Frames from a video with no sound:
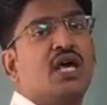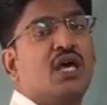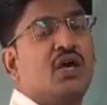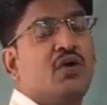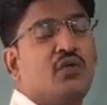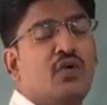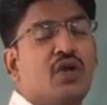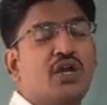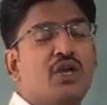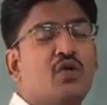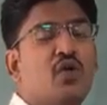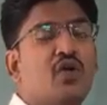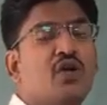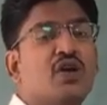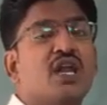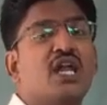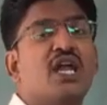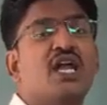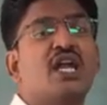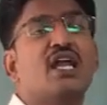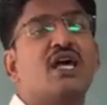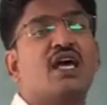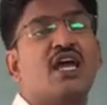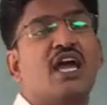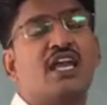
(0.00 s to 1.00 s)
We don't
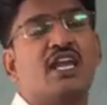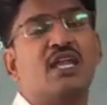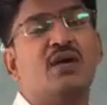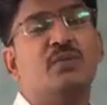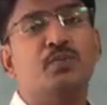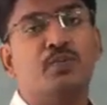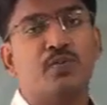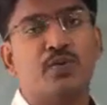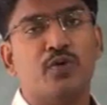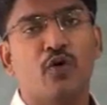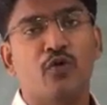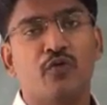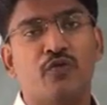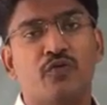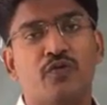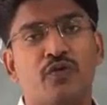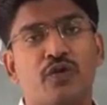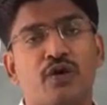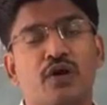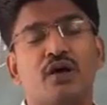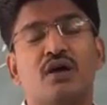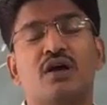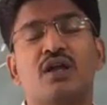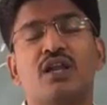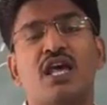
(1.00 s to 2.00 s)
need any
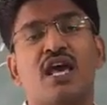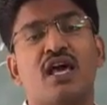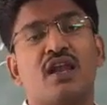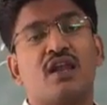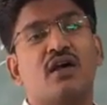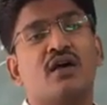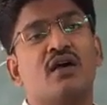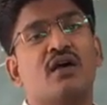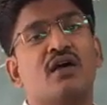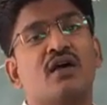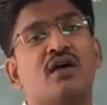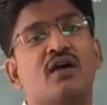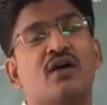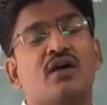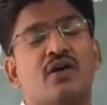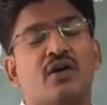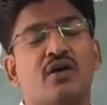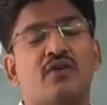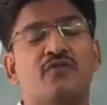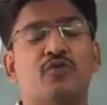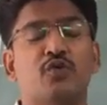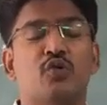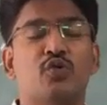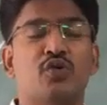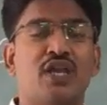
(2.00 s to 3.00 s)
proof. Clear?
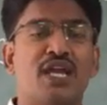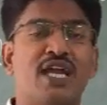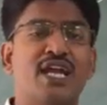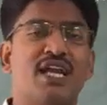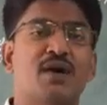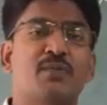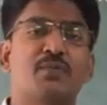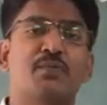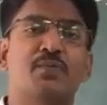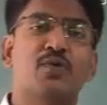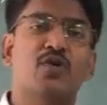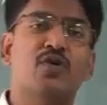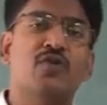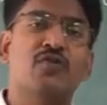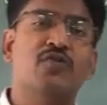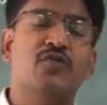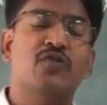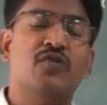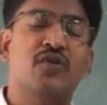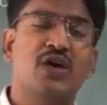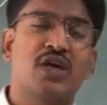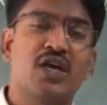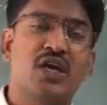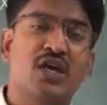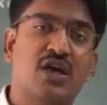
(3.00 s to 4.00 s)
If you need a proof,
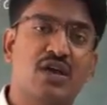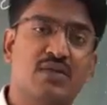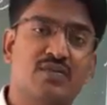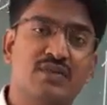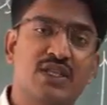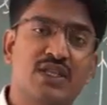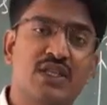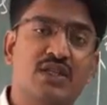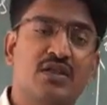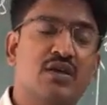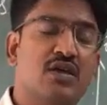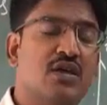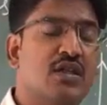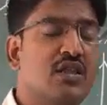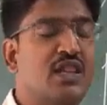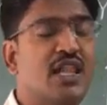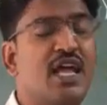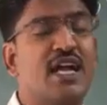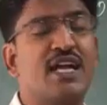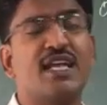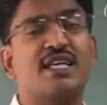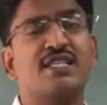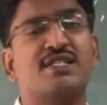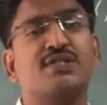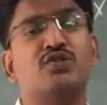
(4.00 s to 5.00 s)

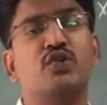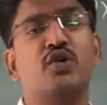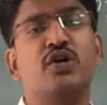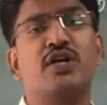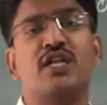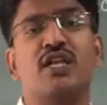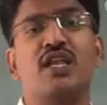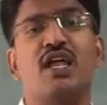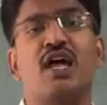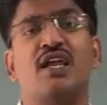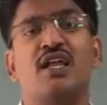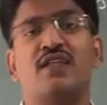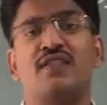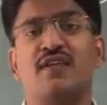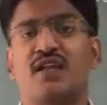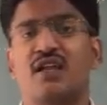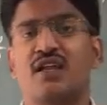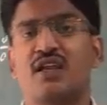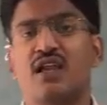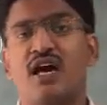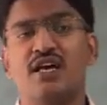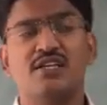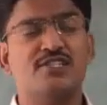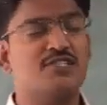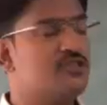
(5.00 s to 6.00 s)
let us do it in another
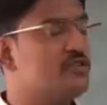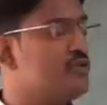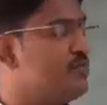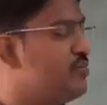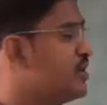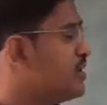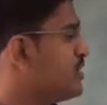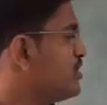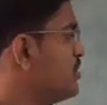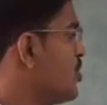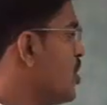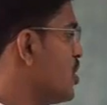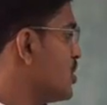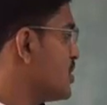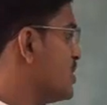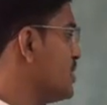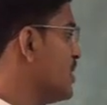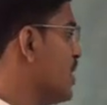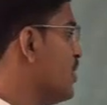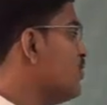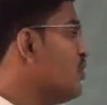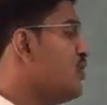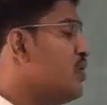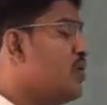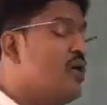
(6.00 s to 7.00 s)
class, but not
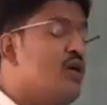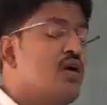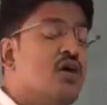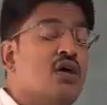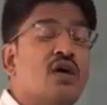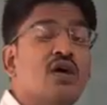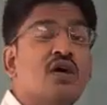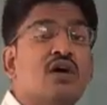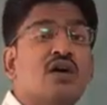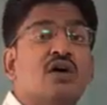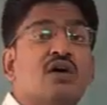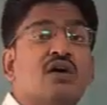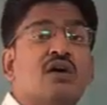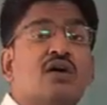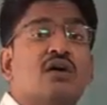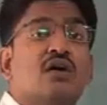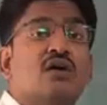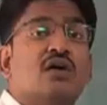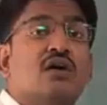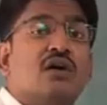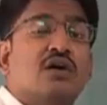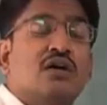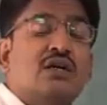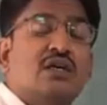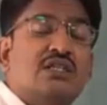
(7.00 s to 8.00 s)
now.
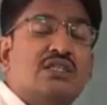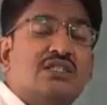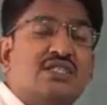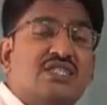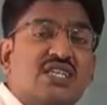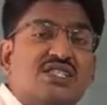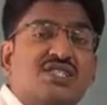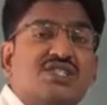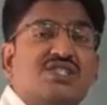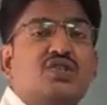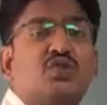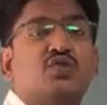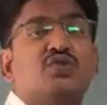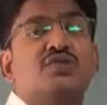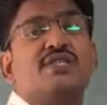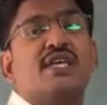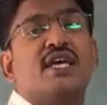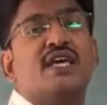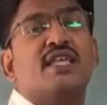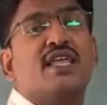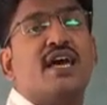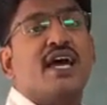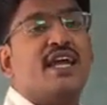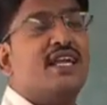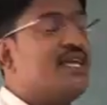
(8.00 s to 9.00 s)
Just you
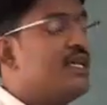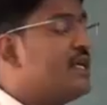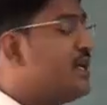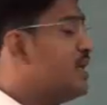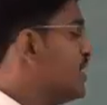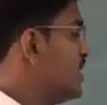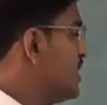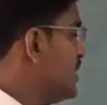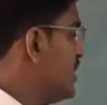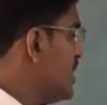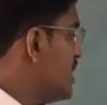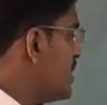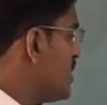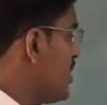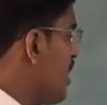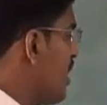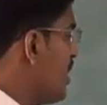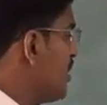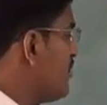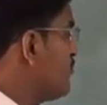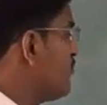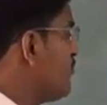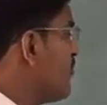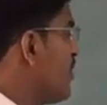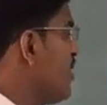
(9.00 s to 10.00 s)
say that here
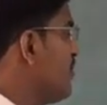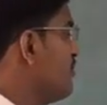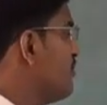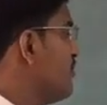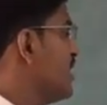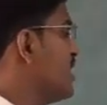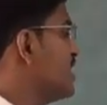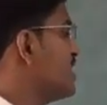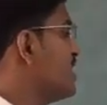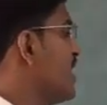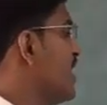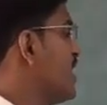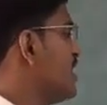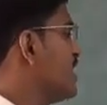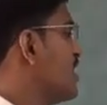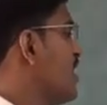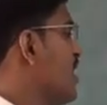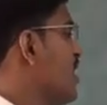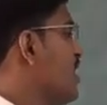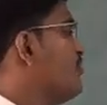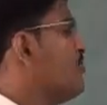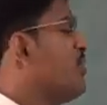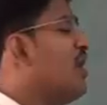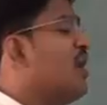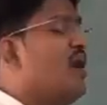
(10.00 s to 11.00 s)
alpha, beta, and
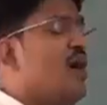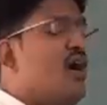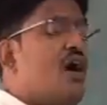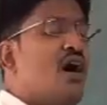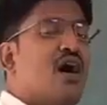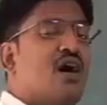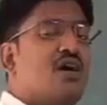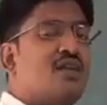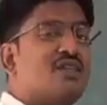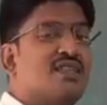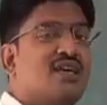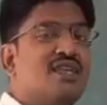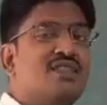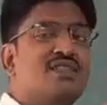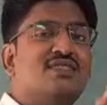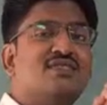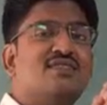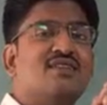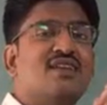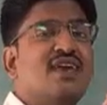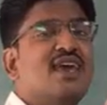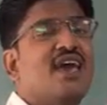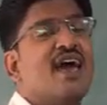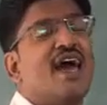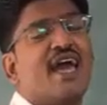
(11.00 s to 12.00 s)
gamma are the
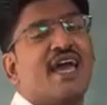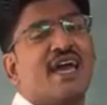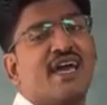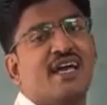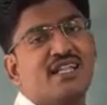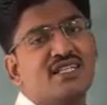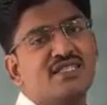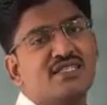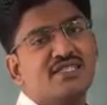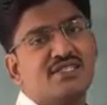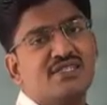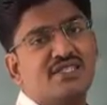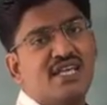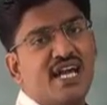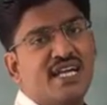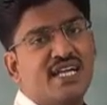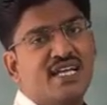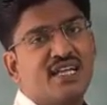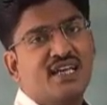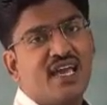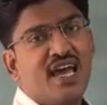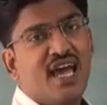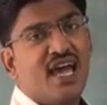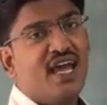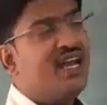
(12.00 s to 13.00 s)
three angles
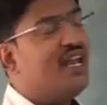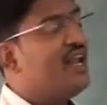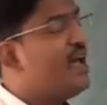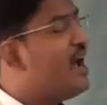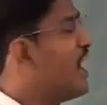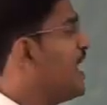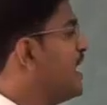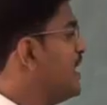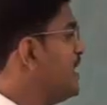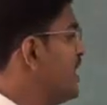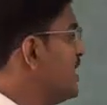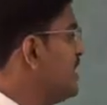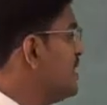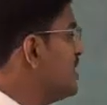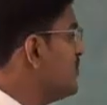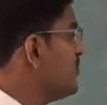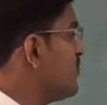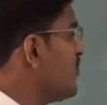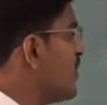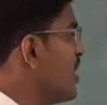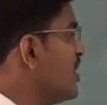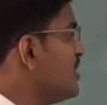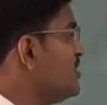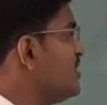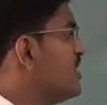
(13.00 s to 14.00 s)
that can
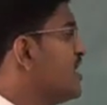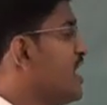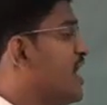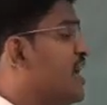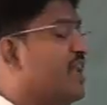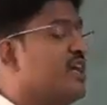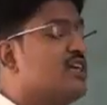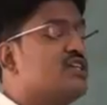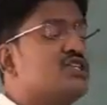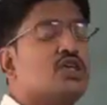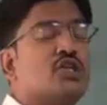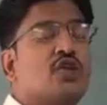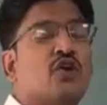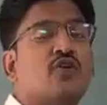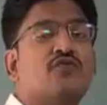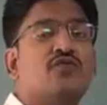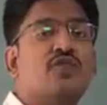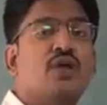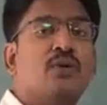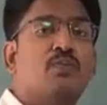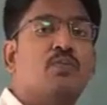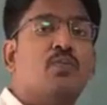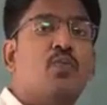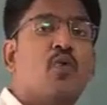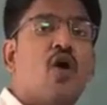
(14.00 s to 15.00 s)
identify the direction of
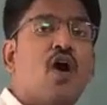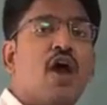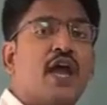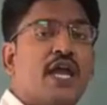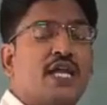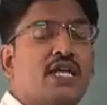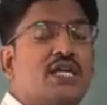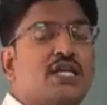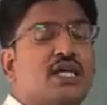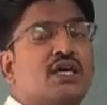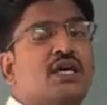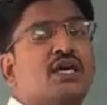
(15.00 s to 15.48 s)
the point.